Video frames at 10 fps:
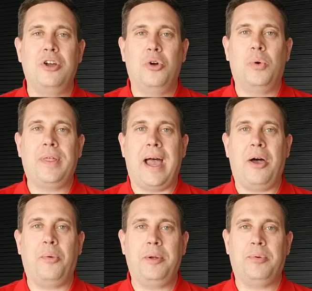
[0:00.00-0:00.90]
with
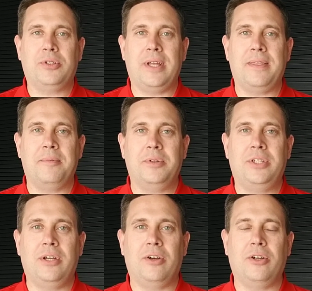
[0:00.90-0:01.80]
how we present the
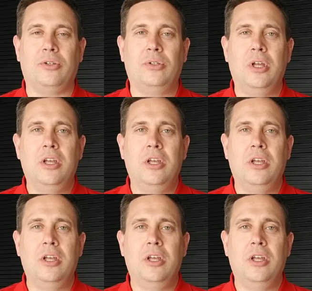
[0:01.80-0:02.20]
material.